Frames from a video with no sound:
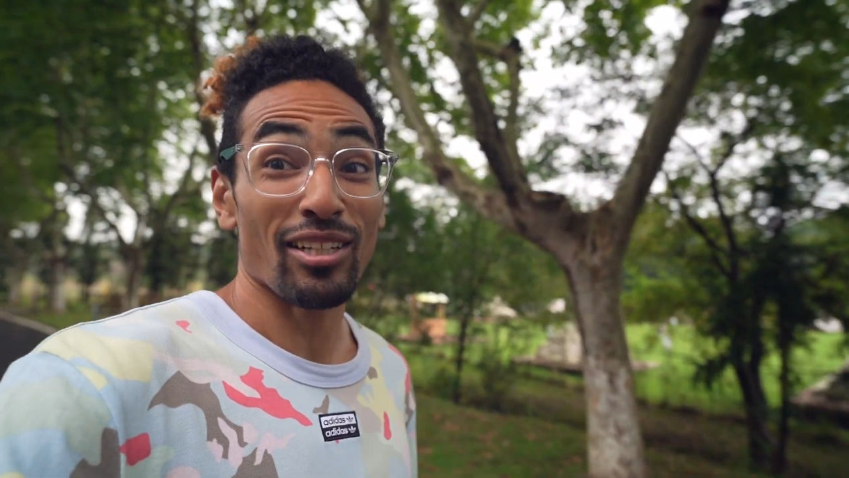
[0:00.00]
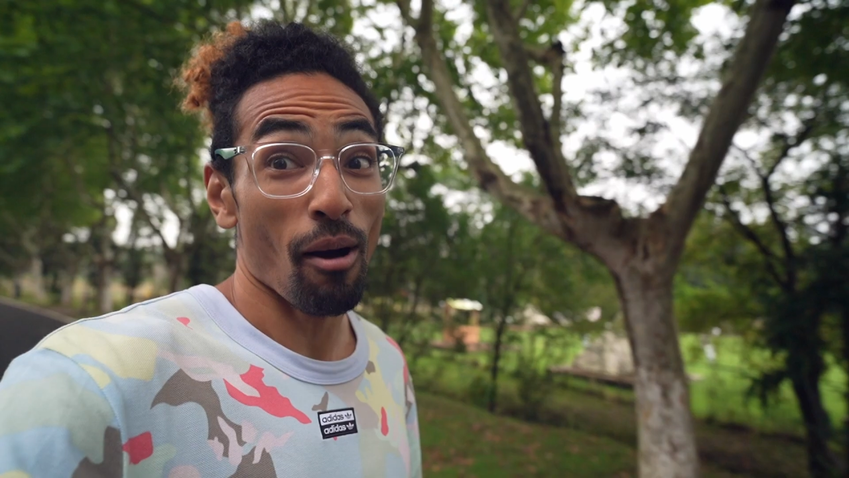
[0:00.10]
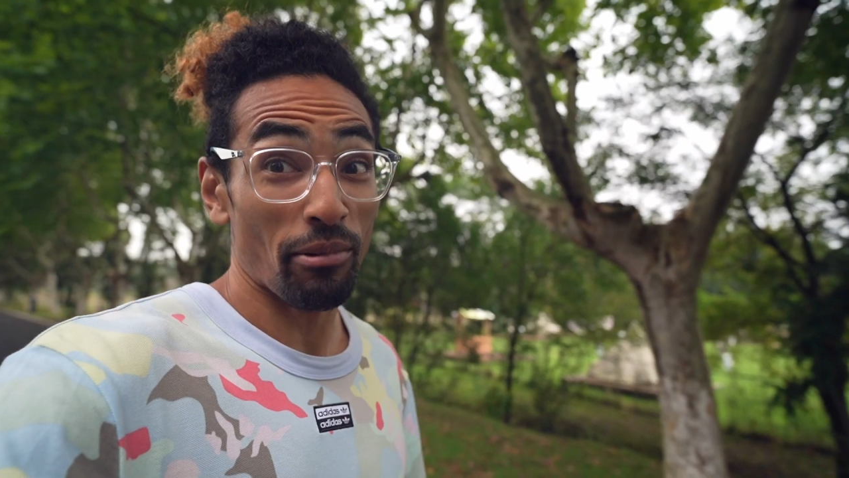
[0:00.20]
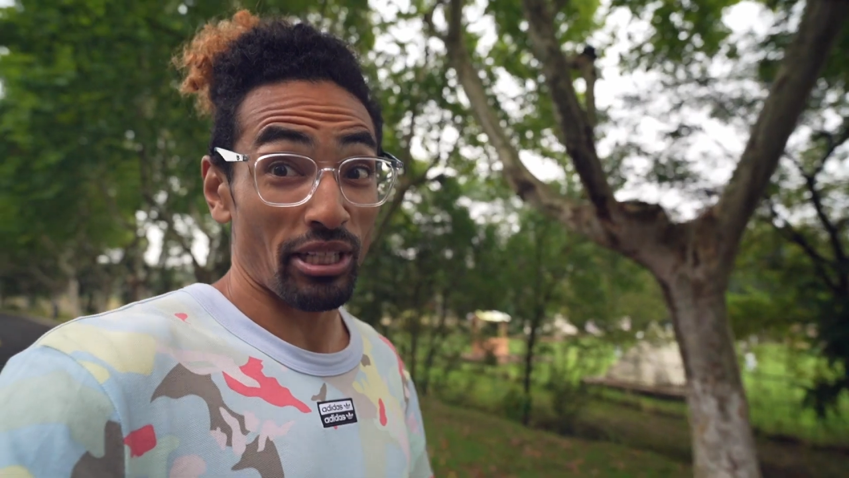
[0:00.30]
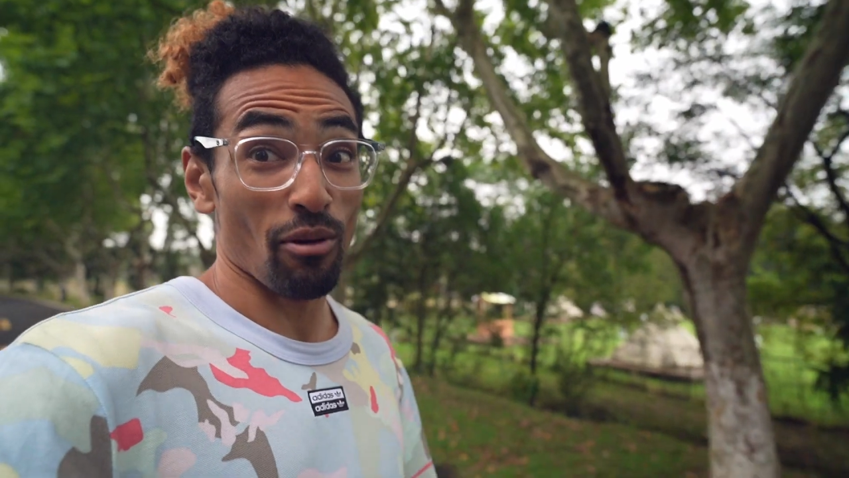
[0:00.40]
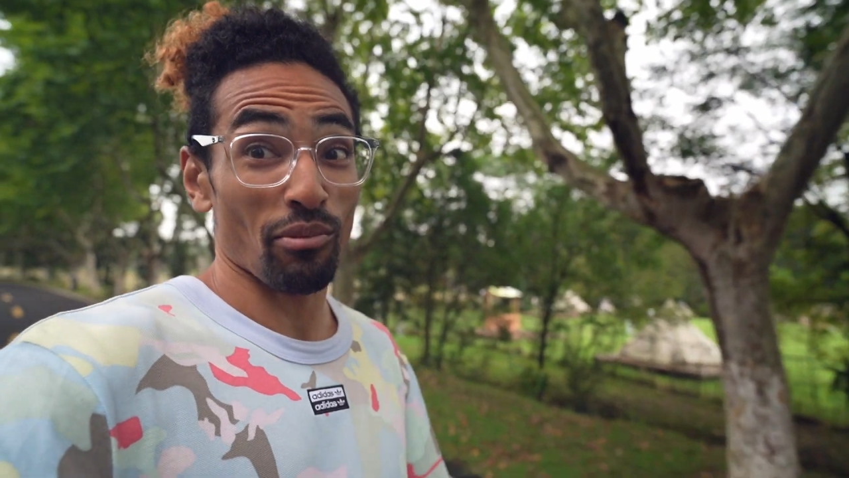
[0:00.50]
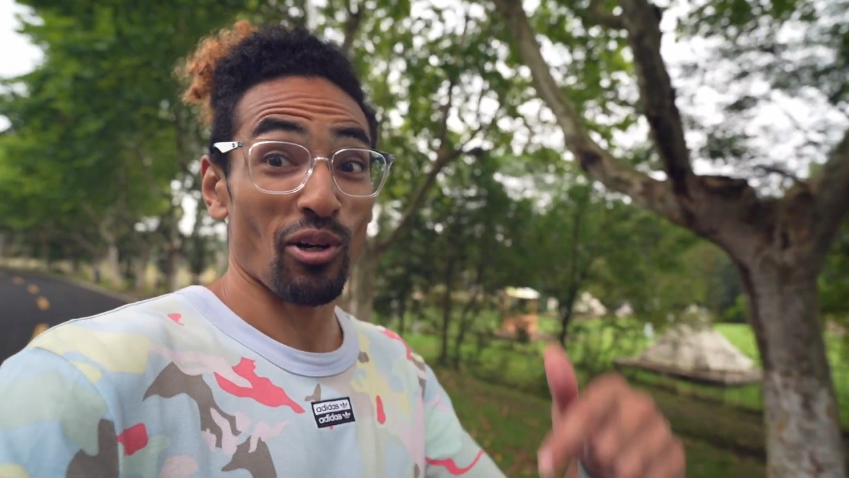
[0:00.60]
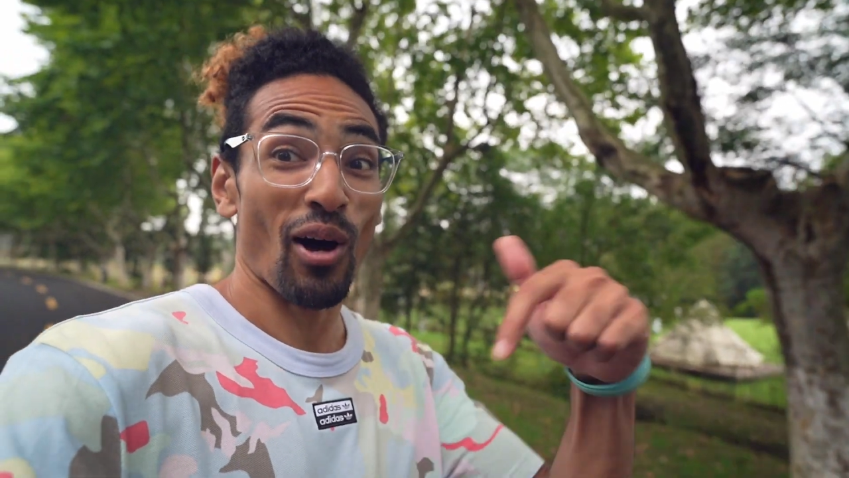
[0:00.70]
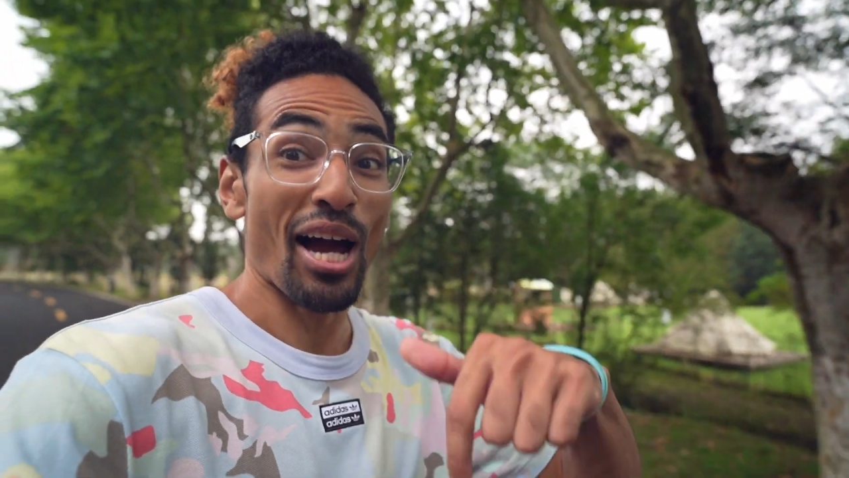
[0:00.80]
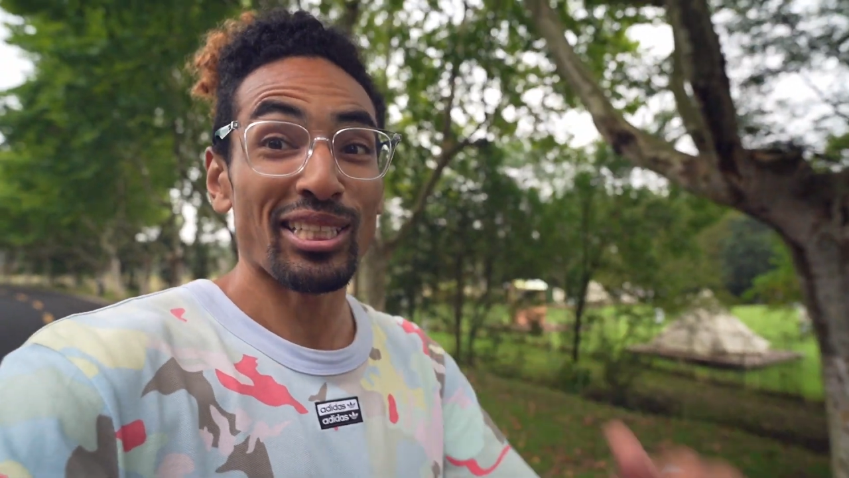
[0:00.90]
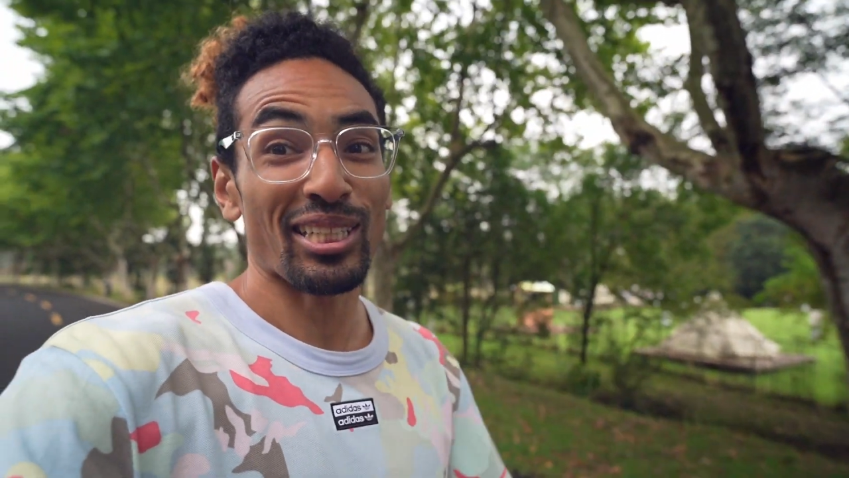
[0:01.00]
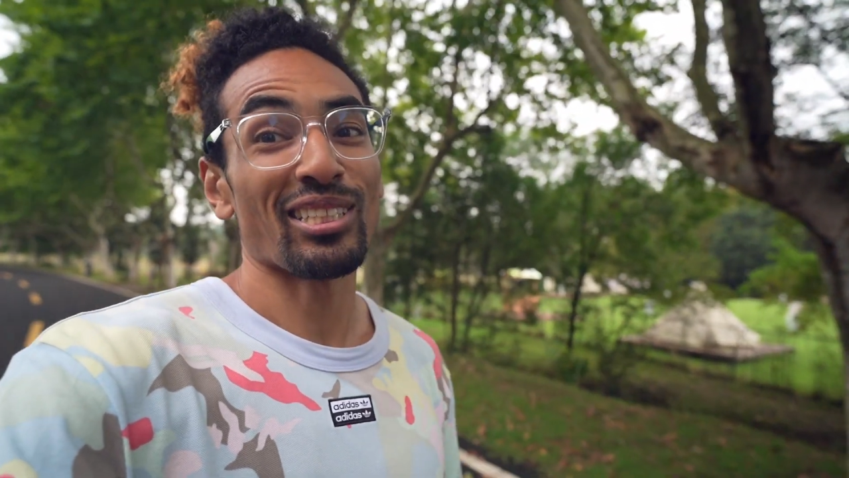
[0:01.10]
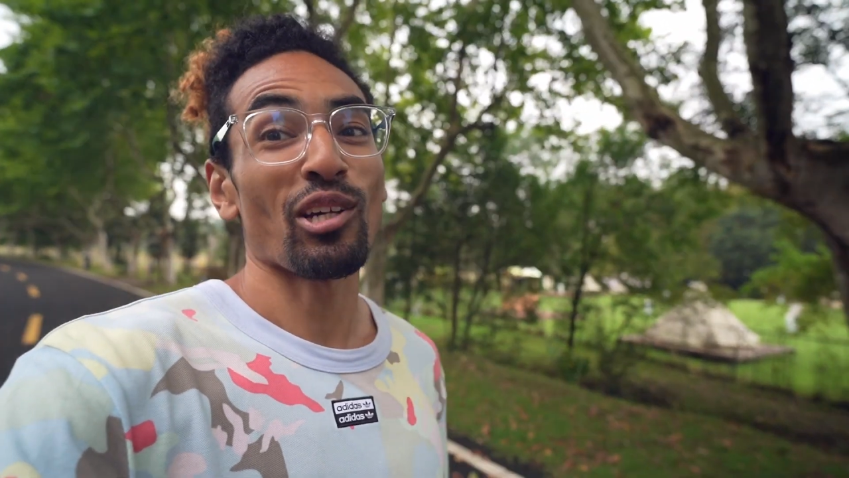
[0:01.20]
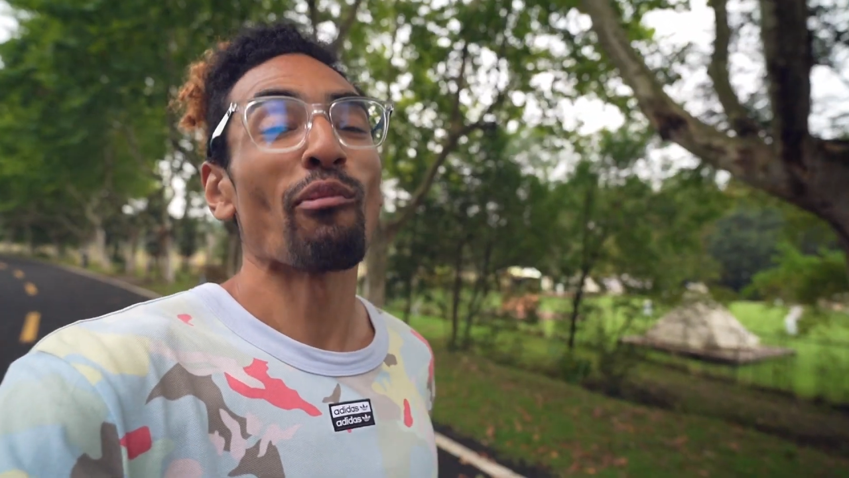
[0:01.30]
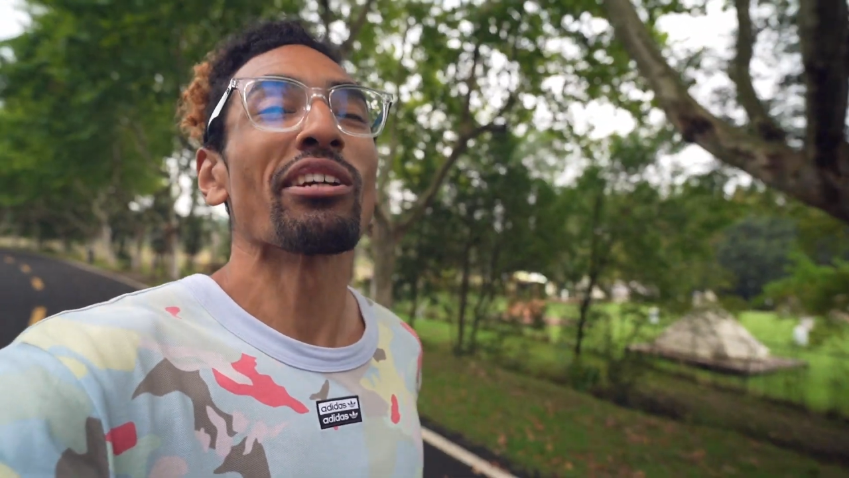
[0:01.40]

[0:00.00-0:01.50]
Comment down below Iceland so we